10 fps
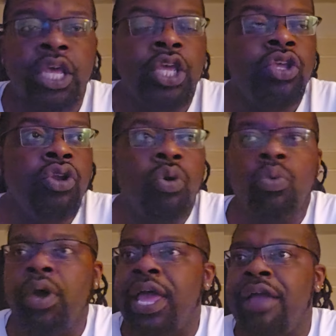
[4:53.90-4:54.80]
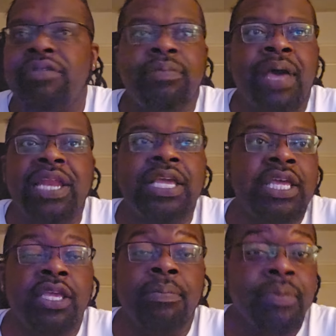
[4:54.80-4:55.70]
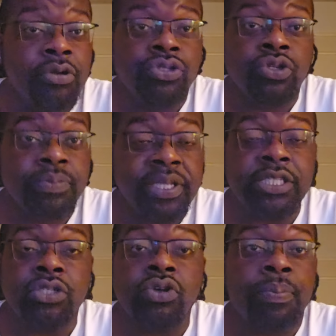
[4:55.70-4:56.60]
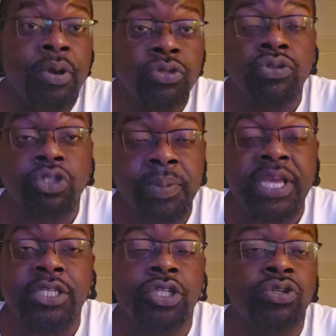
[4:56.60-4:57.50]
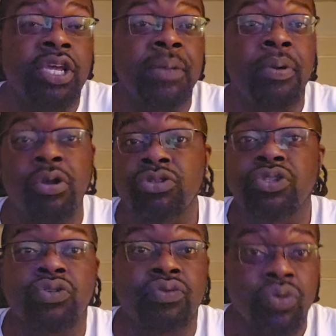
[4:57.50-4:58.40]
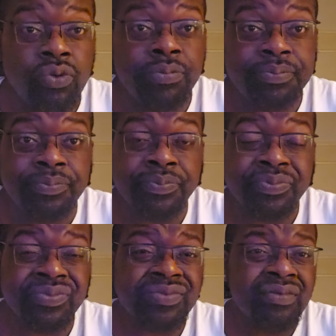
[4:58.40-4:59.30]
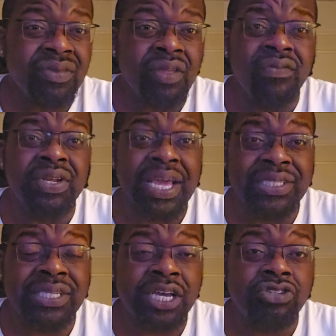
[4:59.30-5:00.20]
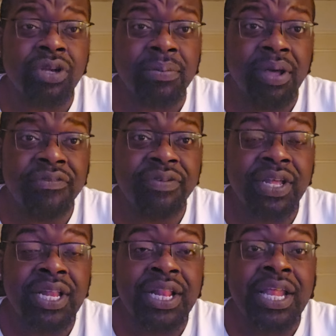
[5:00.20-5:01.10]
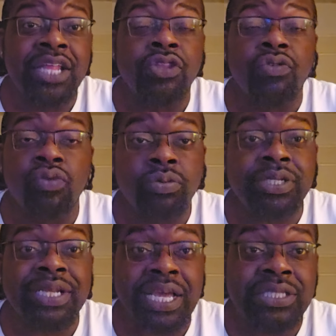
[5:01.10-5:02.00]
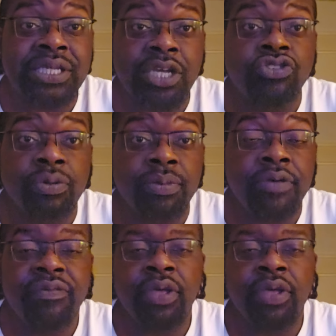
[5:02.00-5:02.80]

You don't want everybody in your personal business or personal space. You get a personal room for 1900 a month. The rooms are 1900 a month.